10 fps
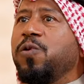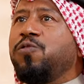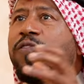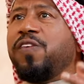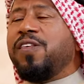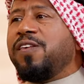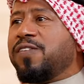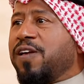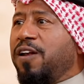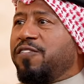want to see this
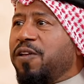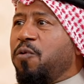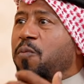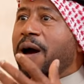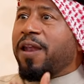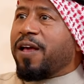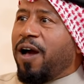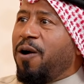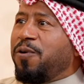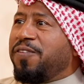culture, Mubarak,
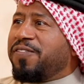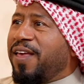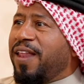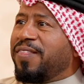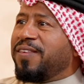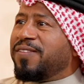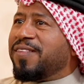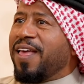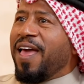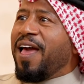how we say like this is,
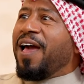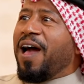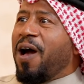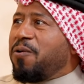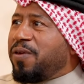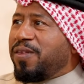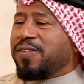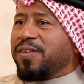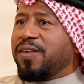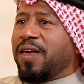how
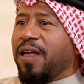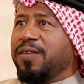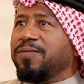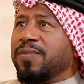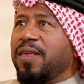is, yani,